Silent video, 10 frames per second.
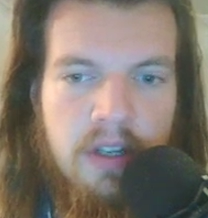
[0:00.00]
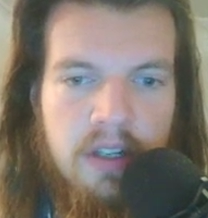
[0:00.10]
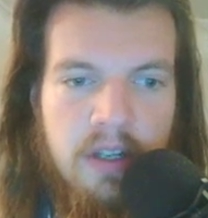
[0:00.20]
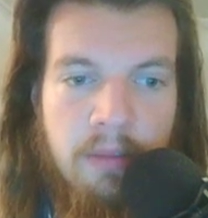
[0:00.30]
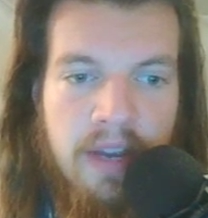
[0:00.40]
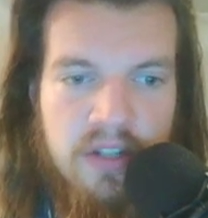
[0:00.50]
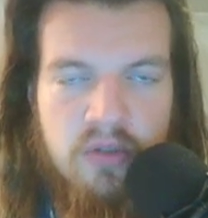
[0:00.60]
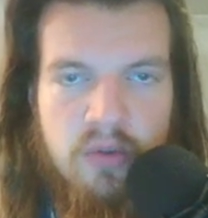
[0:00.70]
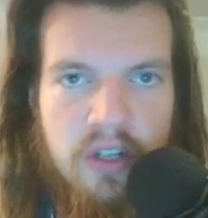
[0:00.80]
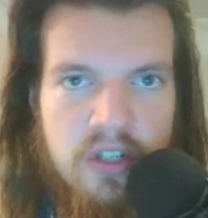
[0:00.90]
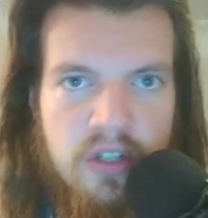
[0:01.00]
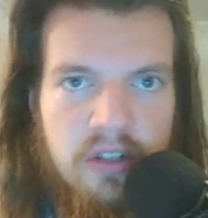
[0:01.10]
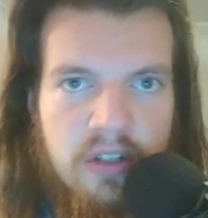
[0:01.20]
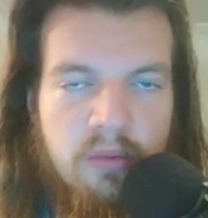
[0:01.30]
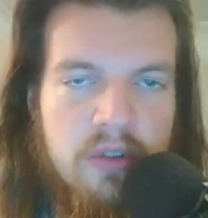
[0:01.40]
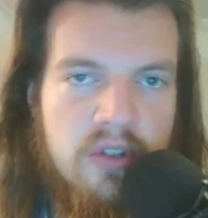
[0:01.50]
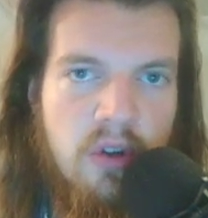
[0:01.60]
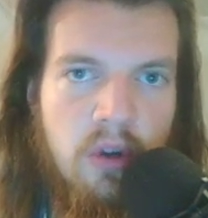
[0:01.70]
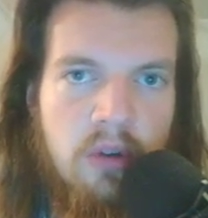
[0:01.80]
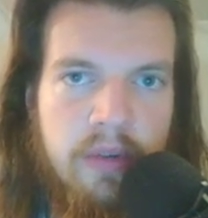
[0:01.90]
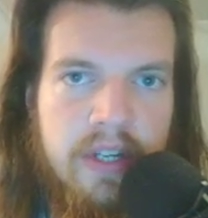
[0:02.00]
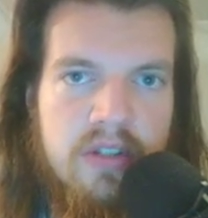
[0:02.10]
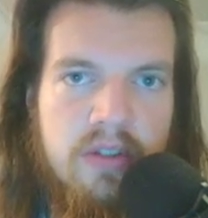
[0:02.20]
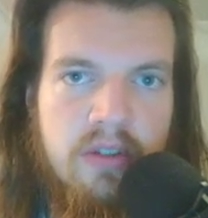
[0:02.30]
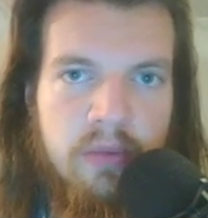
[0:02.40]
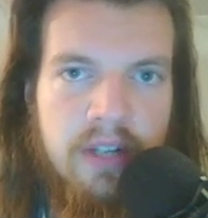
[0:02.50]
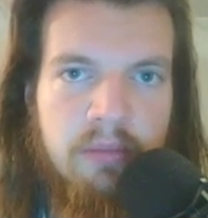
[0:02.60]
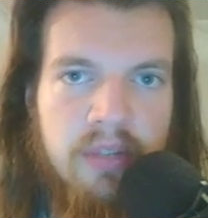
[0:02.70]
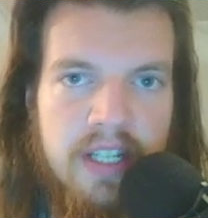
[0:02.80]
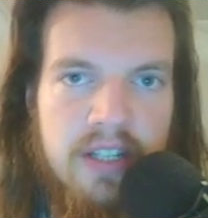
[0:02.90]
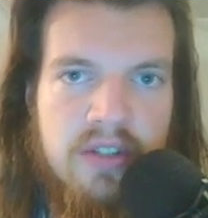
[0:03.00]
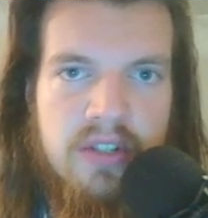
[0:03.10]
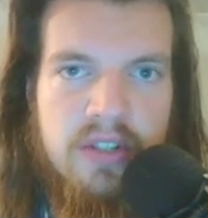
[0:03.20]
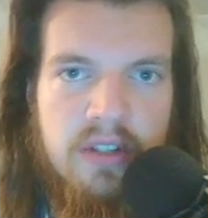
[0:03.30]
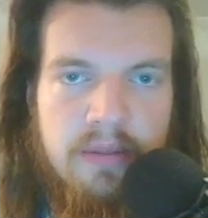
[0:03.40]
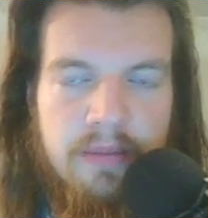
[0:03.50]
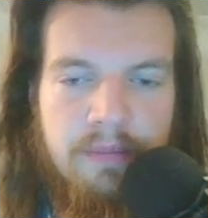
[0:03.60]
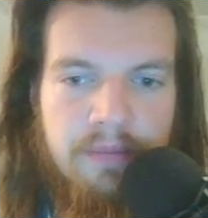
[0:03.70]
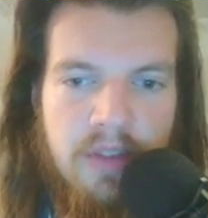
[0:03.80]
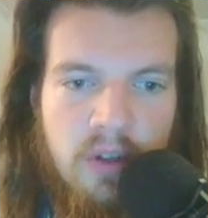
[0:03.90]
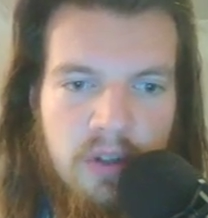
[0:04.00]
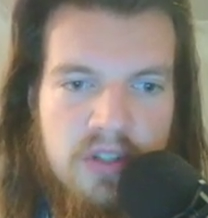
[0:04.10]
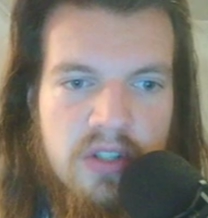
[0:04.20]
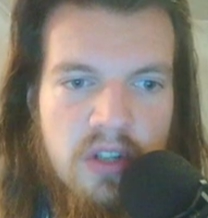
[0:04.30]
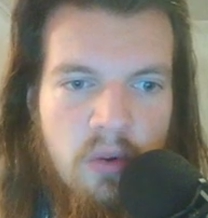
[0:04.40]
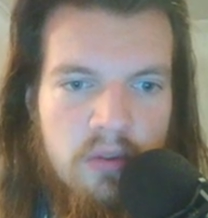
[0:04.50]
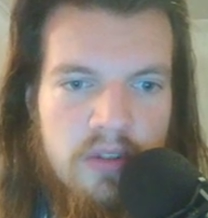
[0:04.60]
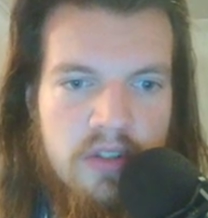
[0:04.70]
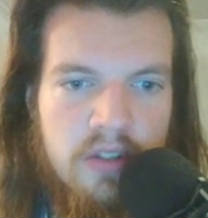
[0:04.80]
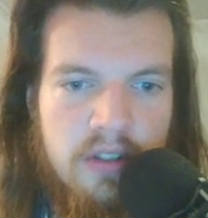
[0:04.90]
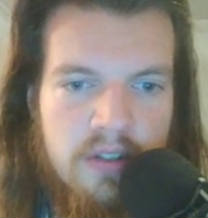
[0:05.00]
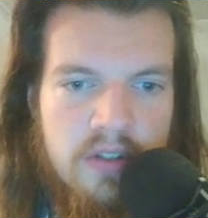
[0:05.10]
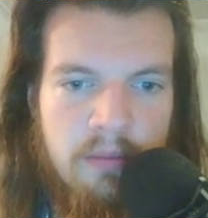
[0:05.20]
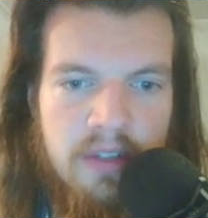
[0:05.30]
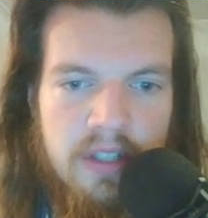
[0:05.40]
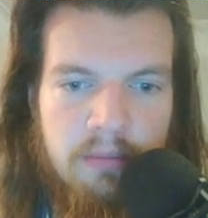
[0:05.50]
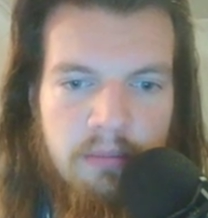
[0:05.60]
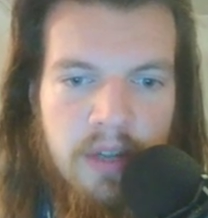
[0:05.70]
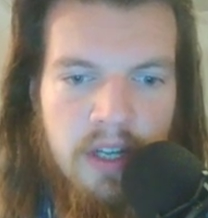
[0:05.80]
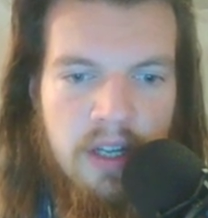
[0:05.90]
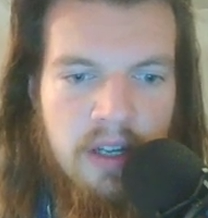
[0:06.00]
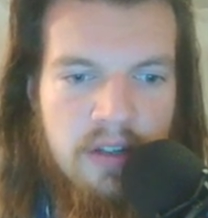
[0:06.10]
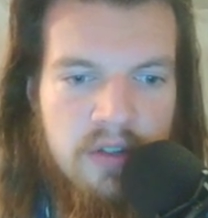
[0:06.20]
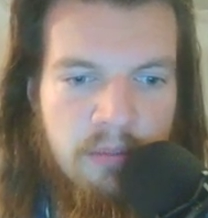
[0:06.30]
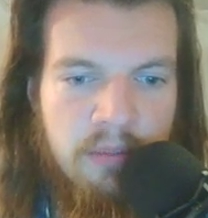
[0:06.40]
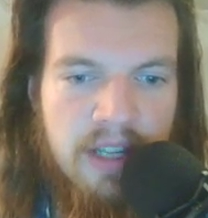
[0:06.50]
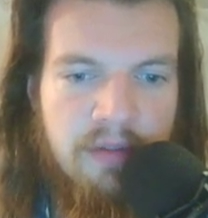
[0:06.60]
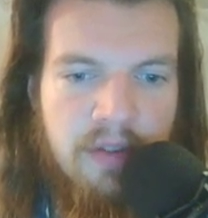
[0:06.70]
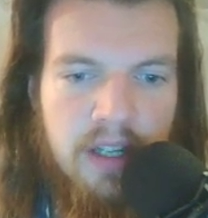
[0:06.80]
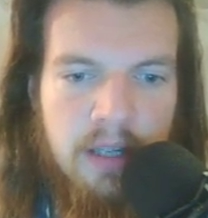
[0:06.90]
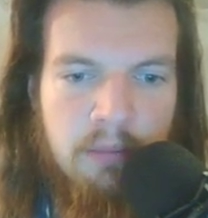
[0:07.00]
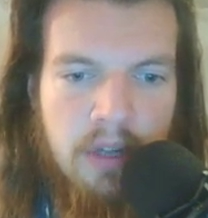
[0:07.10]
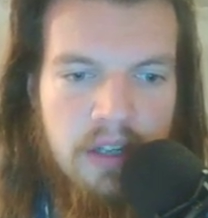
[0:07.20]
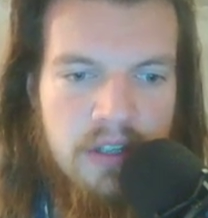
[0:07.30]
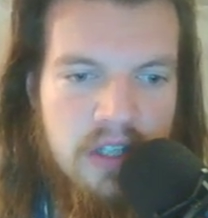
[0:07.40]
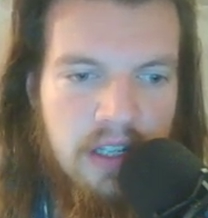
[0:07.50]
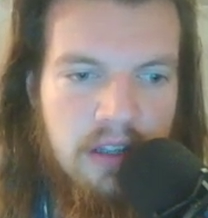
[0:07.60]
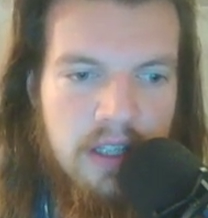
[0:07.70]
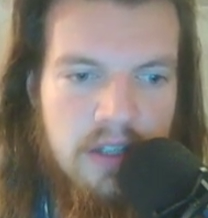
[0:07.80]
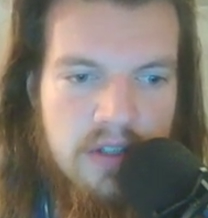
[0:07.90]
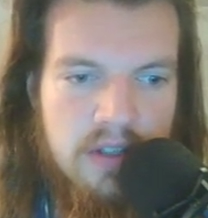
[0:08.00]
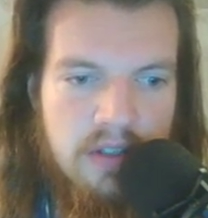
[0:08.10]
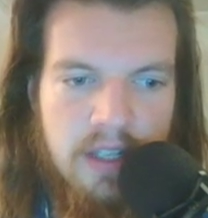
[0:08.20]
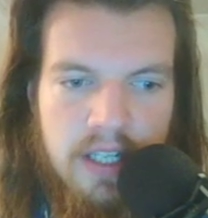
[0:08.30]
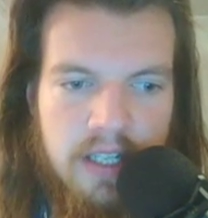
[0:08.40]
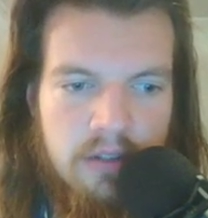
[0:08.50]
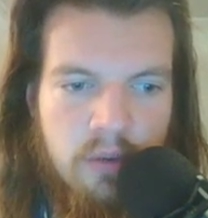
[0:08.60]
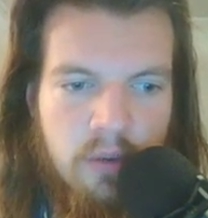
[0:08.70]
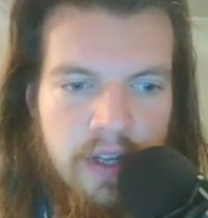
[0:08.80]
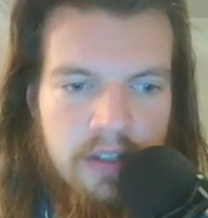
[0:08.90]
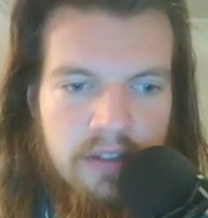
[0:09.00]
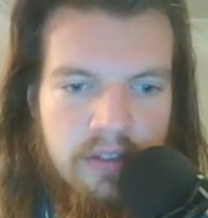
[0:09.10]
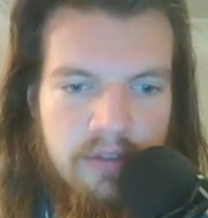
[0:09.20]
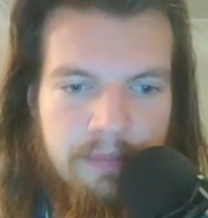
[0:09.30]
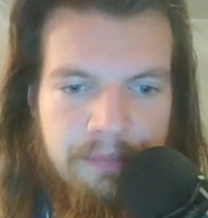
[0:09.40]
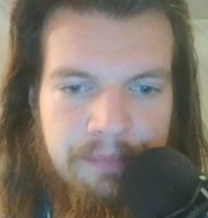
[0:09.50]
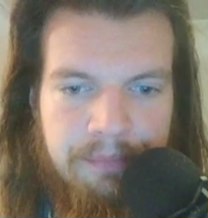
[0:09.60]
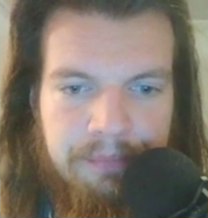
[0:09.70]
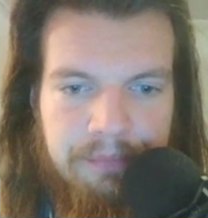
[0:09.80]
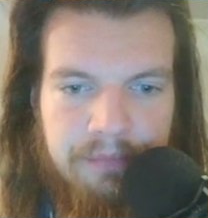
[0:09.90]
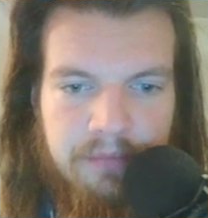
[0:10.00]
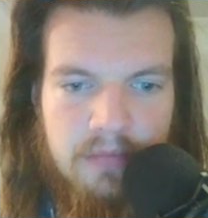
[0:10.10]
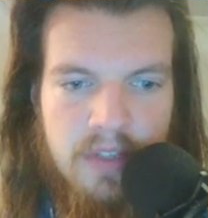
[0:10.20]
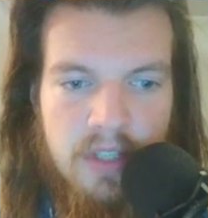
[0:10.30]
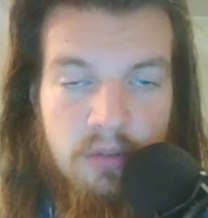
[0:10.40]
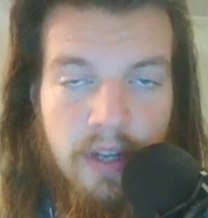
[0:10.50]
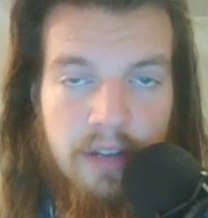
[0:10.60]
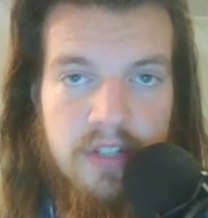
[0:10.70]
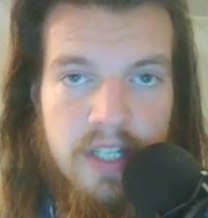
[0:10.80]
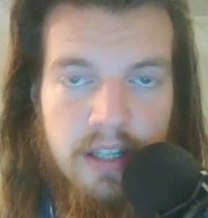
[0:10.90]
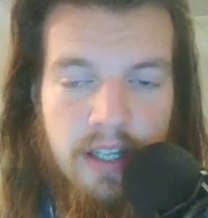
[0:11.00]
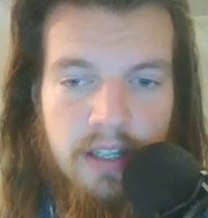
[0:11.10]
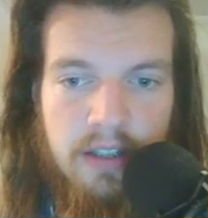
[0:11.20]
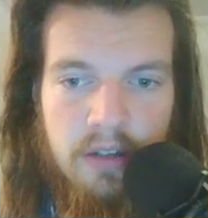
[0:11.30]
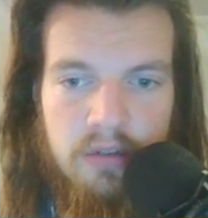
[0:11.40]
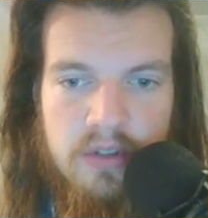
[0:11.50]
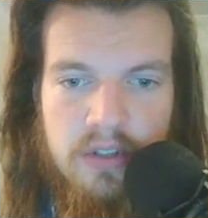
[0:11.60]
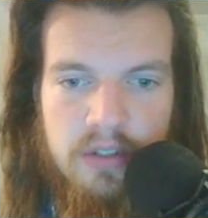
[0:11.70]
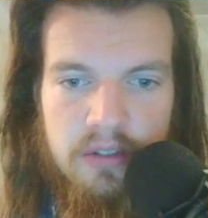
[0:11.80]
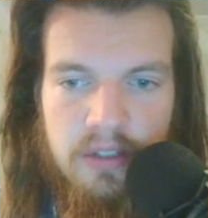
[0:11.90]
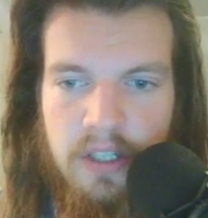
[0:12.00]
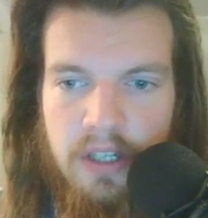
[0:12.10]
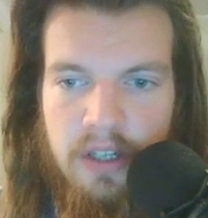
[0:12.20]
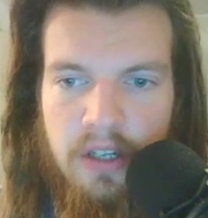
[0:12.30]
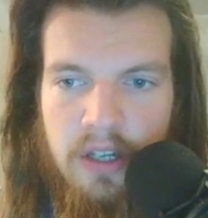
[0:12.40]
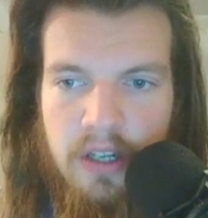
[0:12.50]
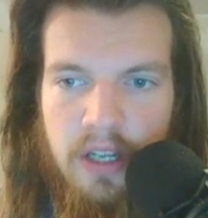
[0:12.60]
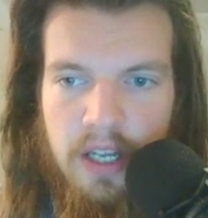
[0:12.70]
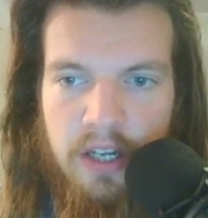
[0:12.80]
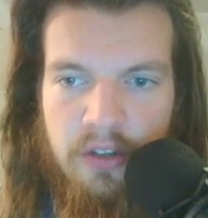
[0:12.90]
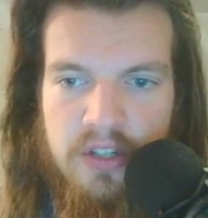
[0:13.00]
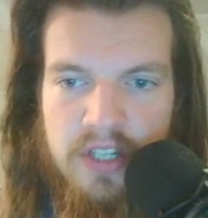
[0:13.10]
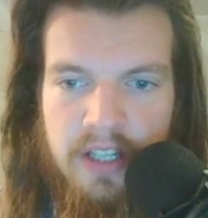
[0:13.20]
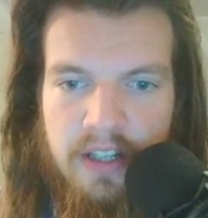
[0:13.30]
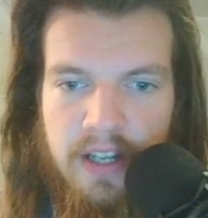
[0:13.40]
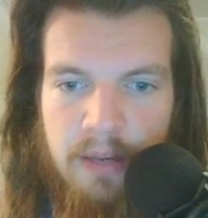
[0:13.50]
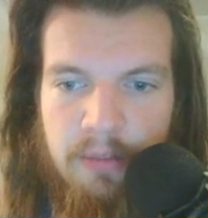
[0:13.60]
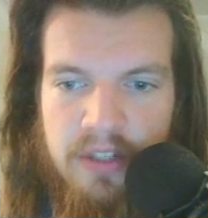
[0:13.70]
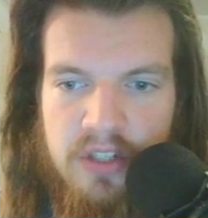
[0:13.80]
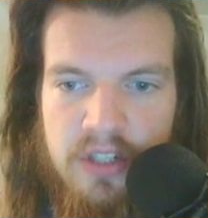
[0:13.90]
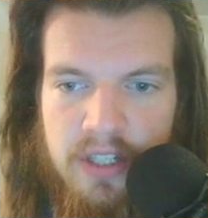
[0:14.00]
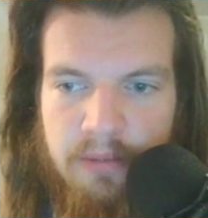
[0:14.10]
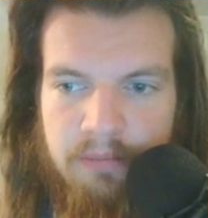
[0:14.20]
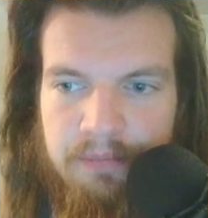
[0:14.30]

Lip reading: main structure was always red bricks, not stones or something, some big fucking blocks like this. They didn't do that. We have seen that now. So here you see the damage. Yeah,